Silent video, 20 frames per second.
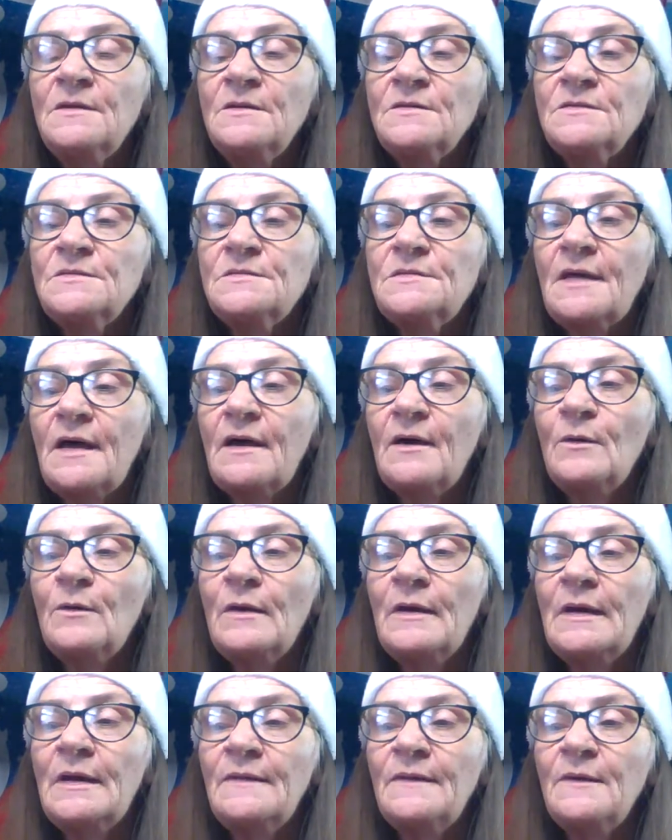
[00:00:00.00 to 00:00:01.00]
so
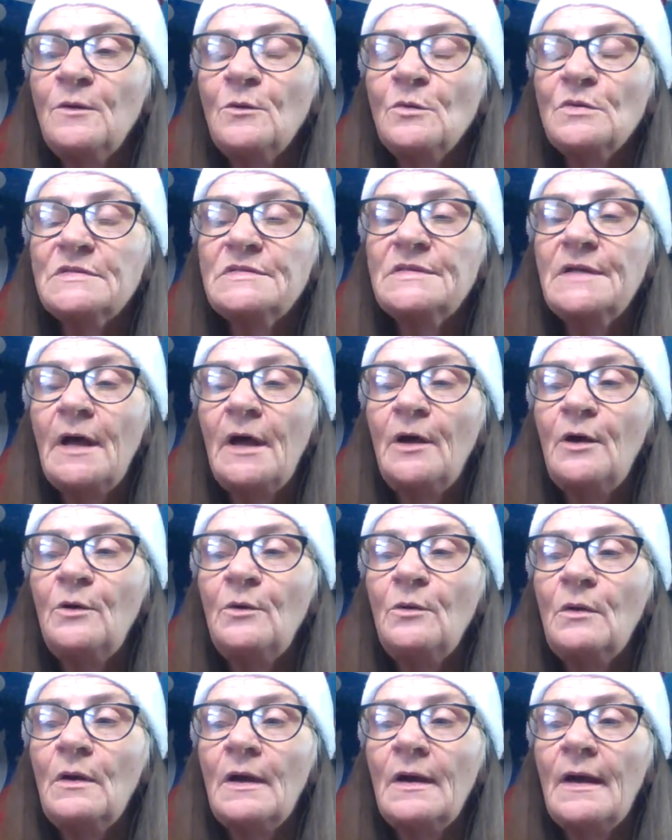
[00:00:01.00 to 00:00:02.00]
uh, there was no